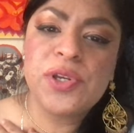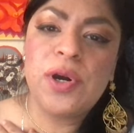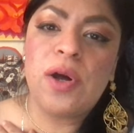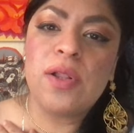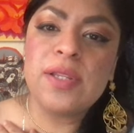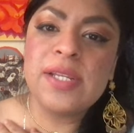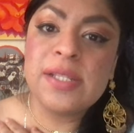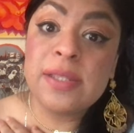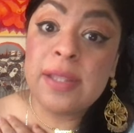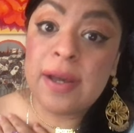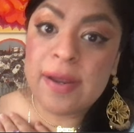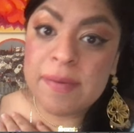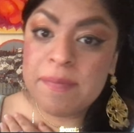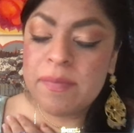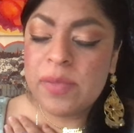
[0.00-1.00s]
call it
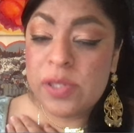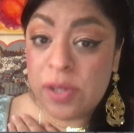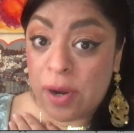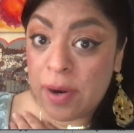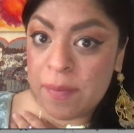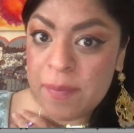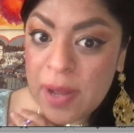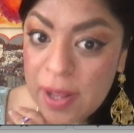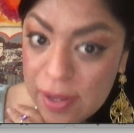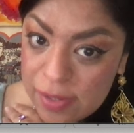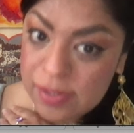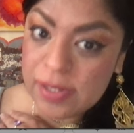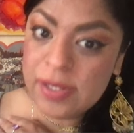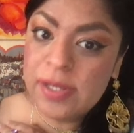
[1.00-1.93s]
dharma.